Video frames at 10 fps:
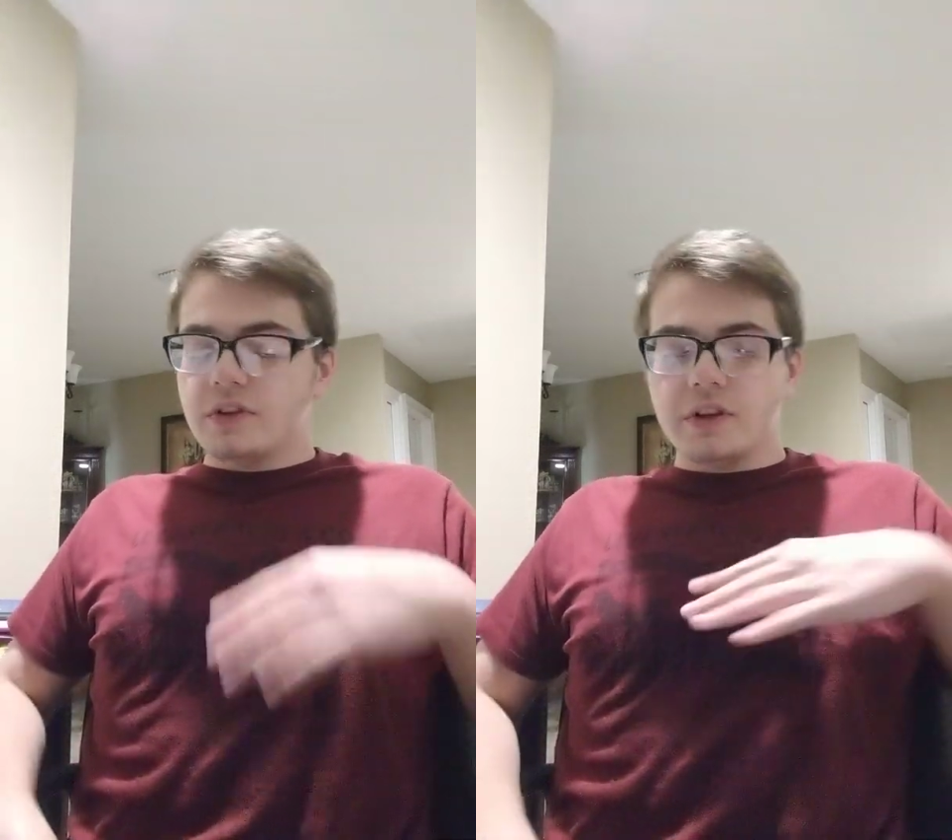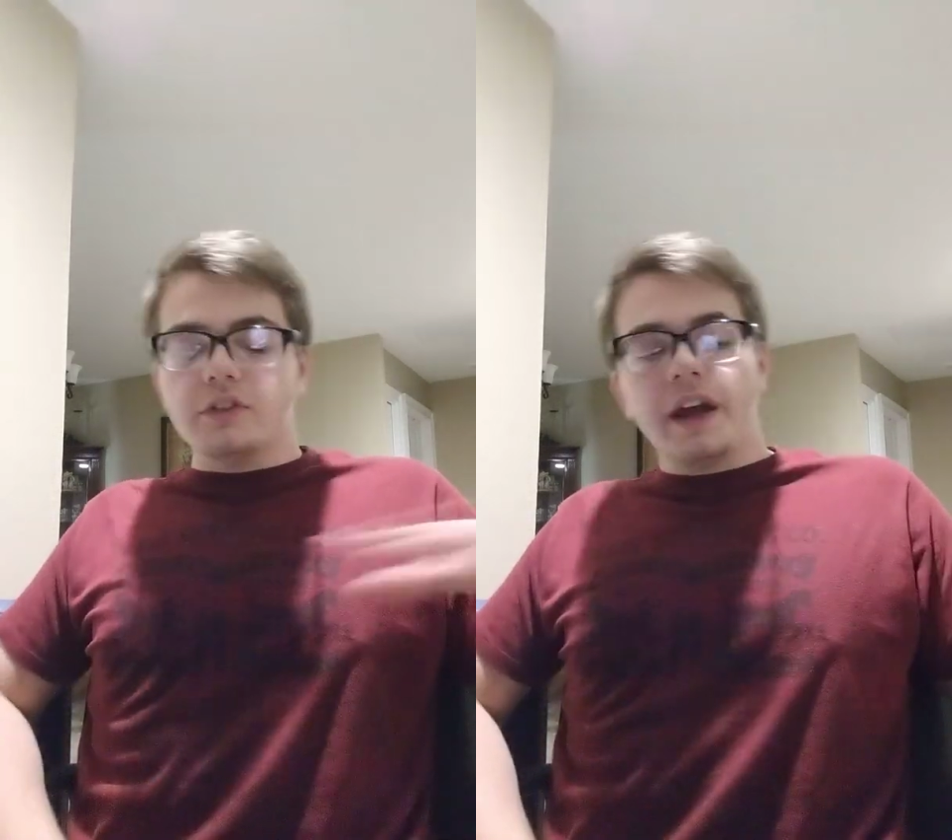
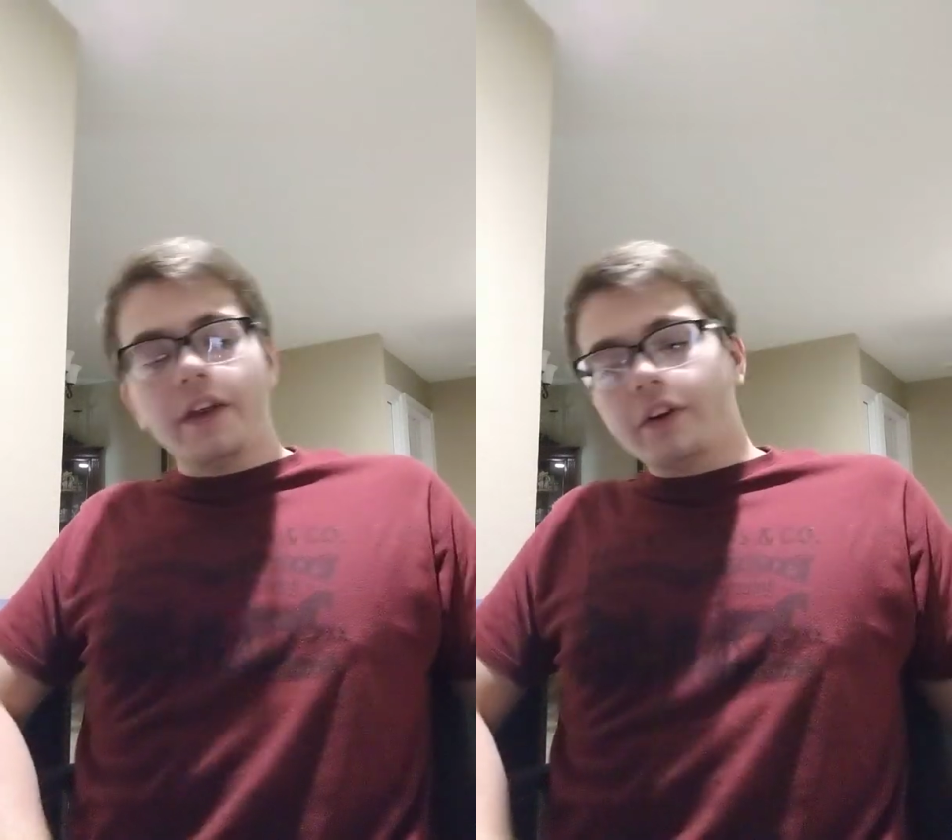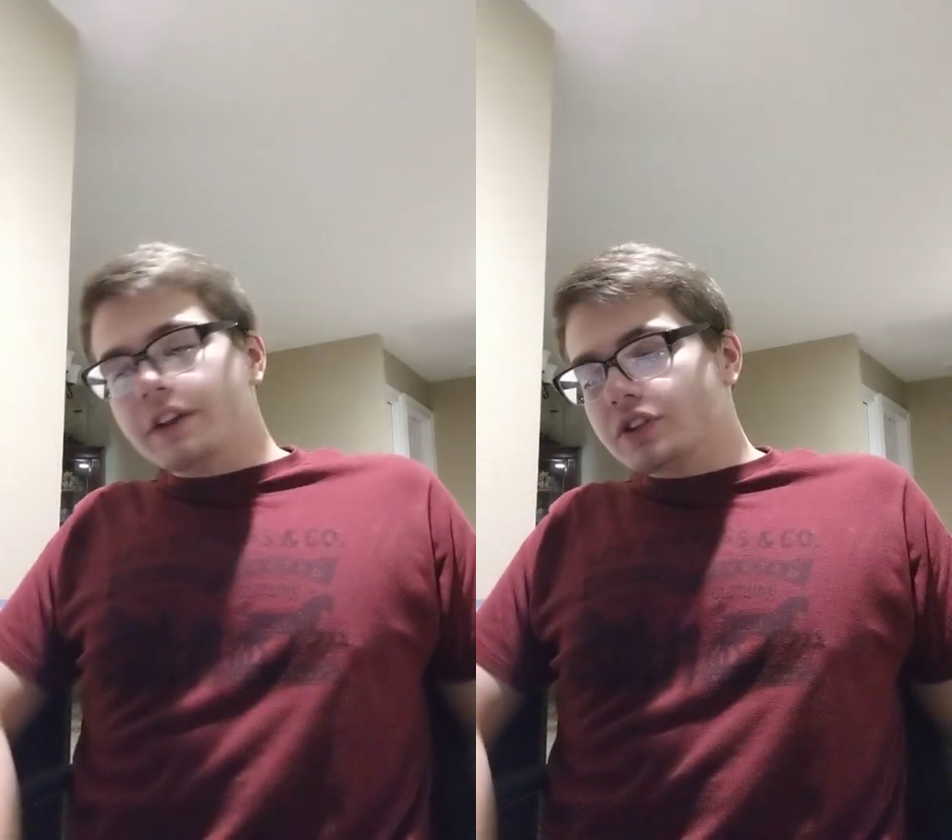
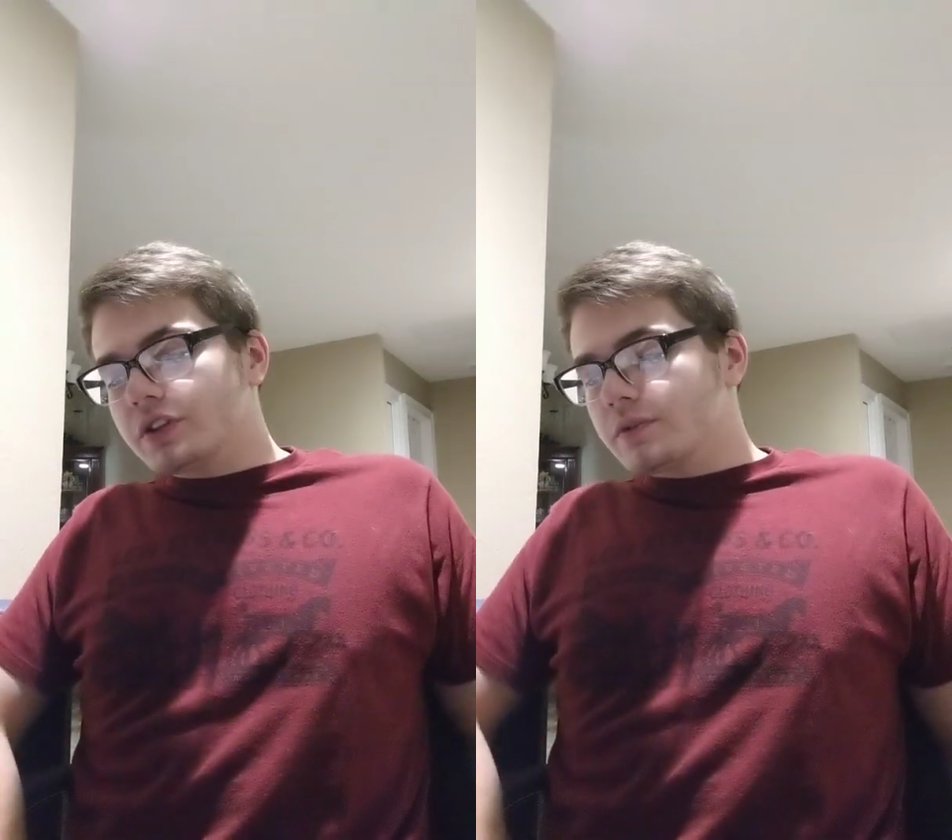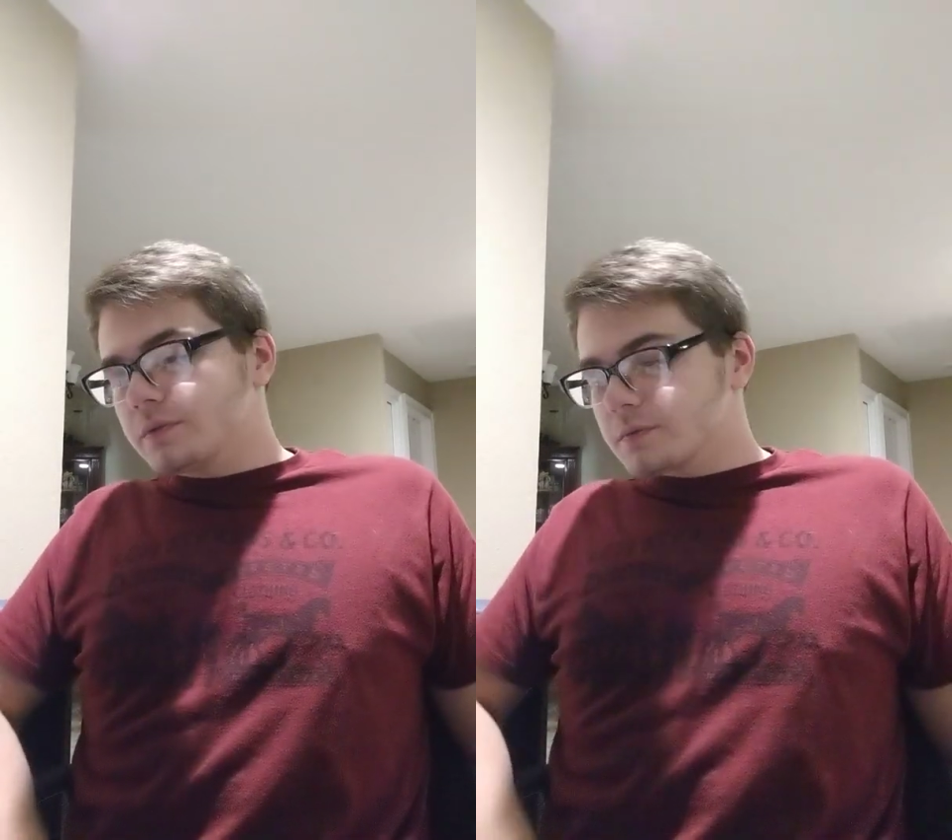later
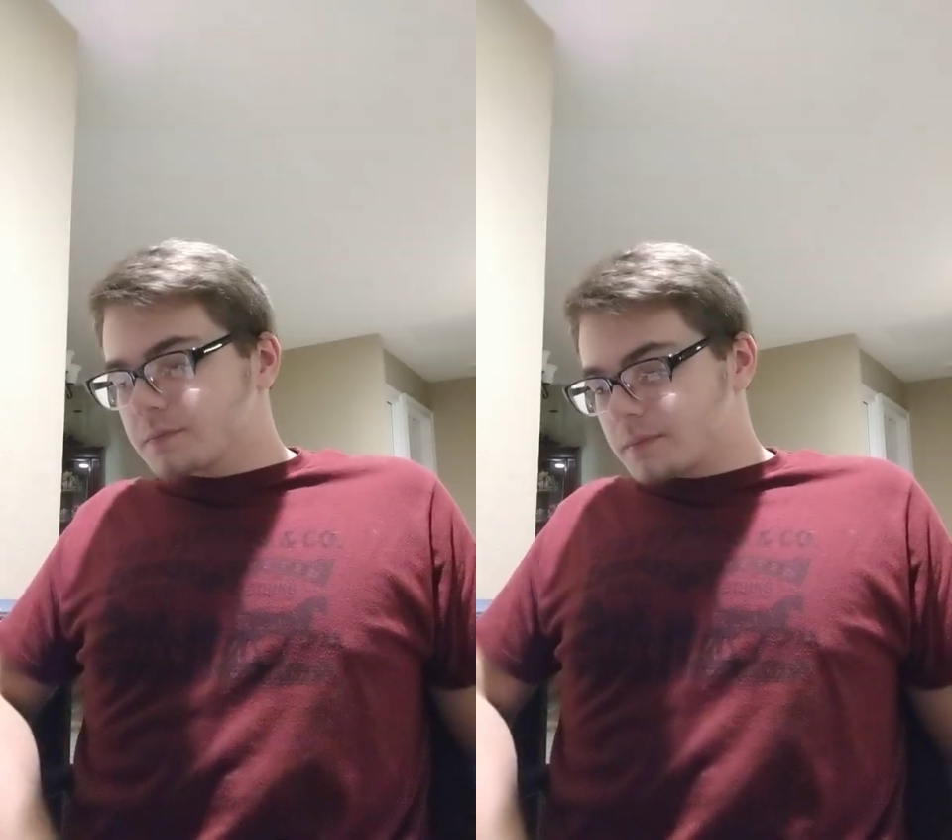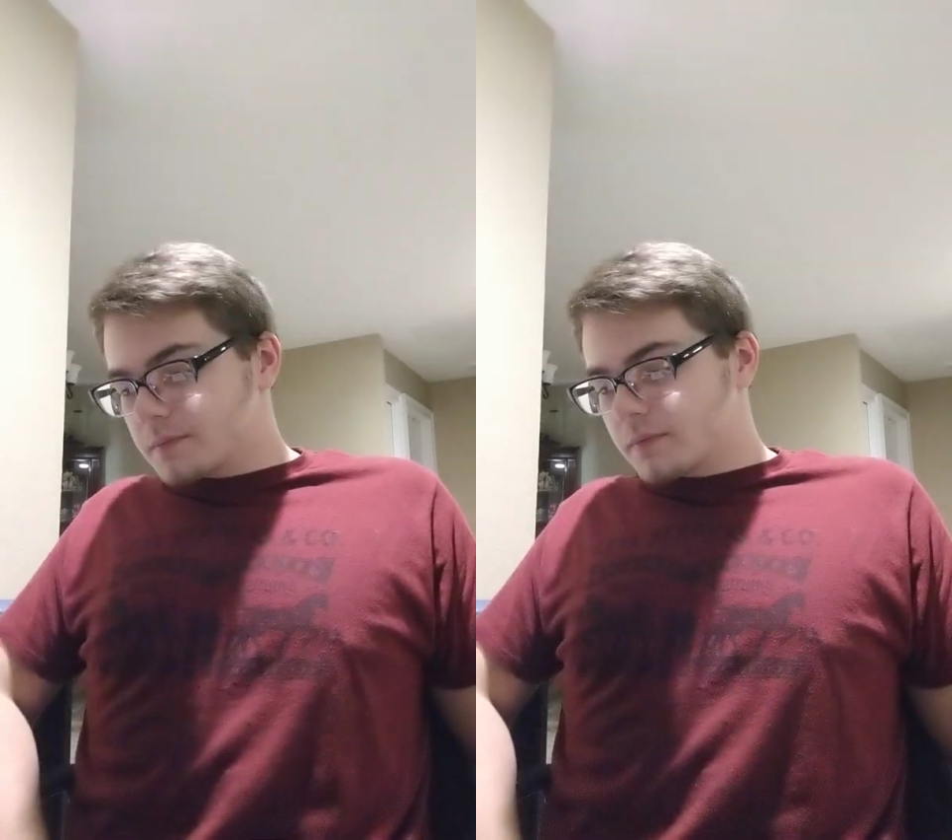issue,
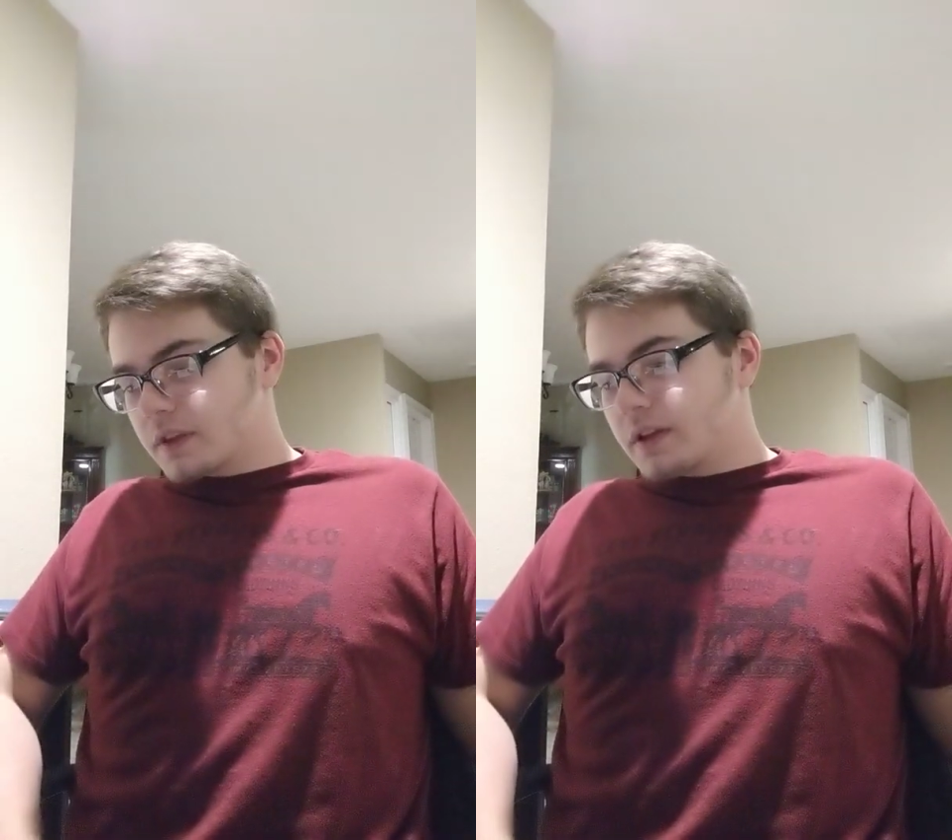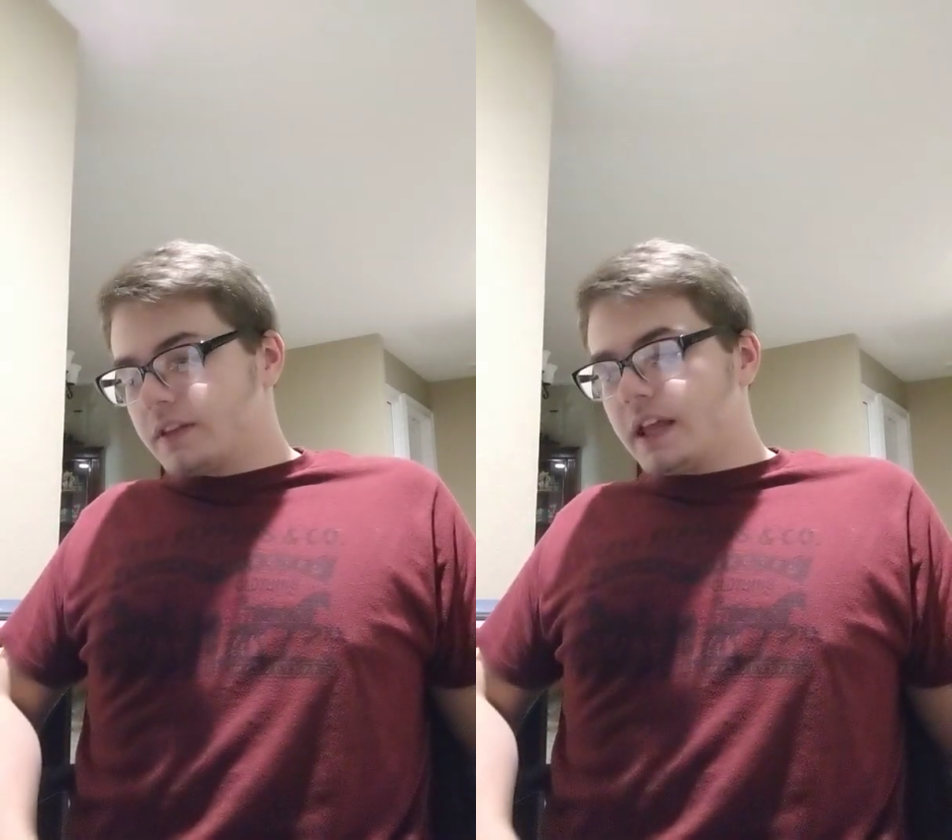
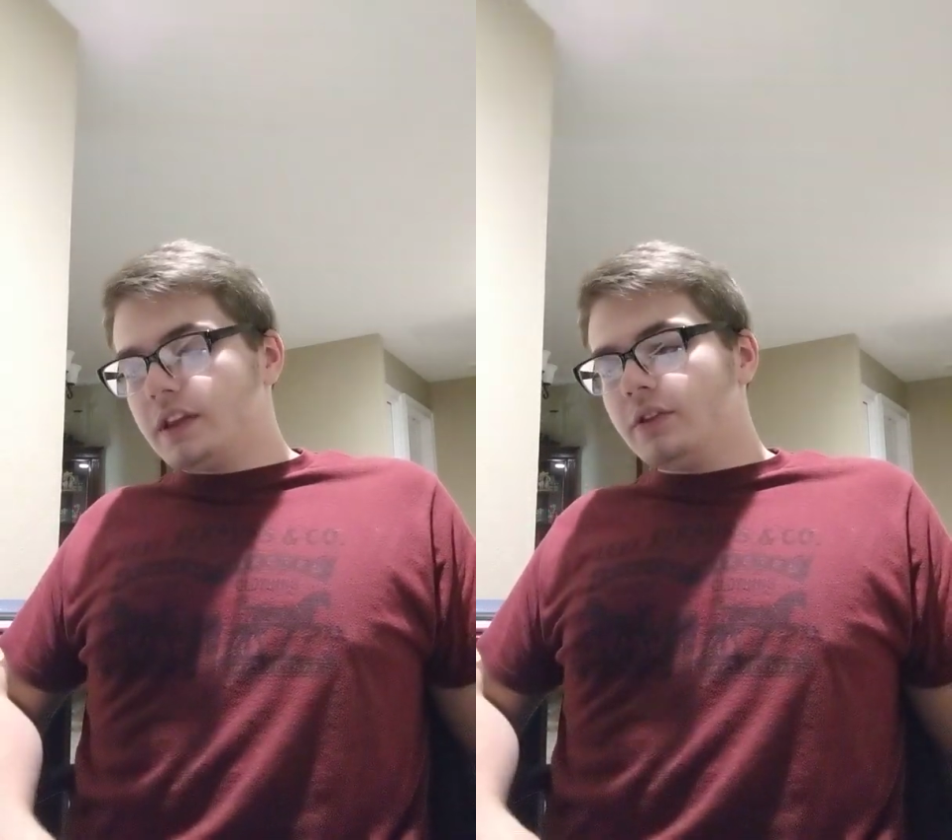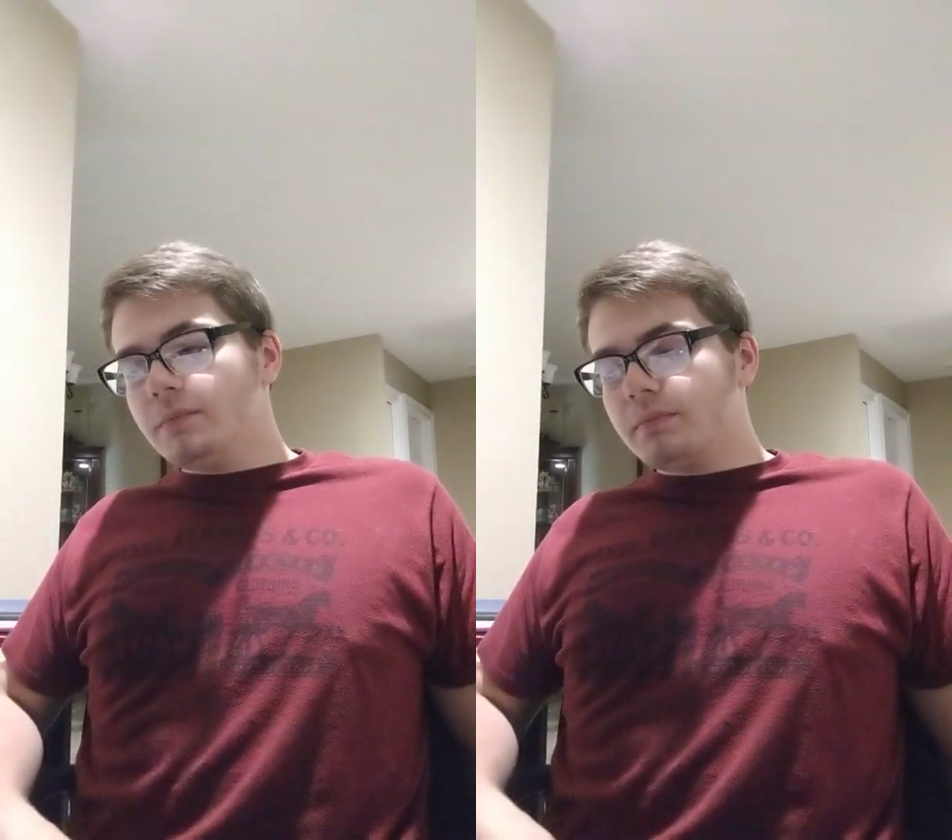
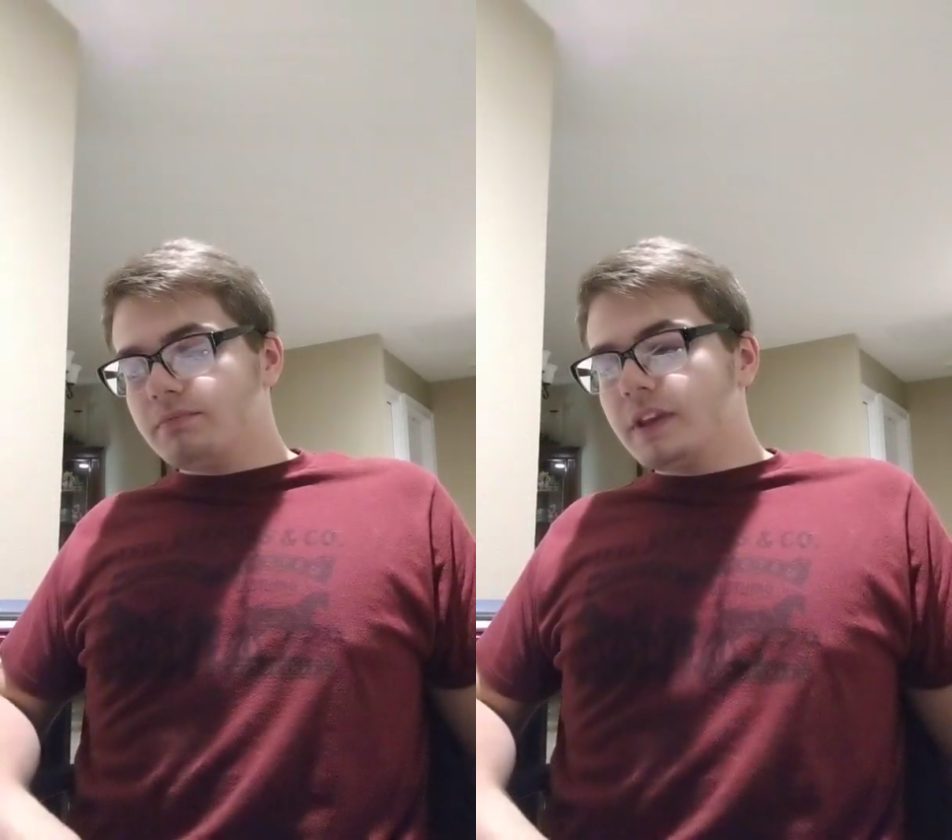then